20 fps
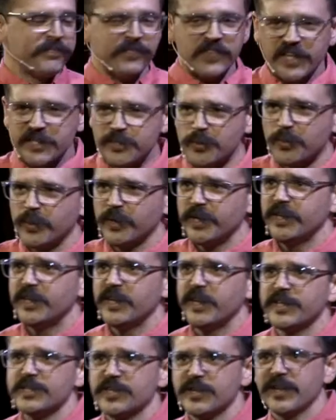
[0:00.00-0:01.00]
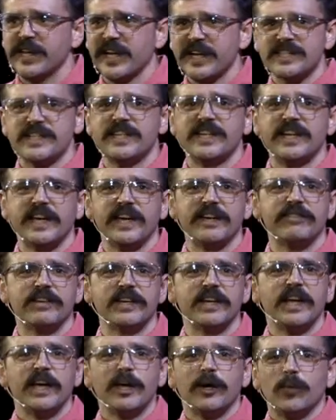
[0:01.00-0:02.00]
That's what he does. So that's
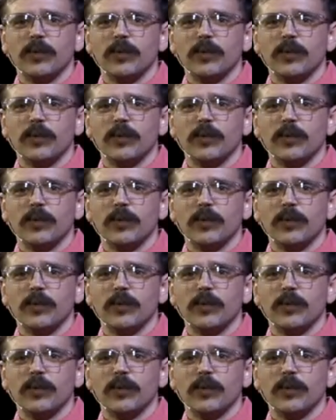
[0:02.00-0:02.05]
David.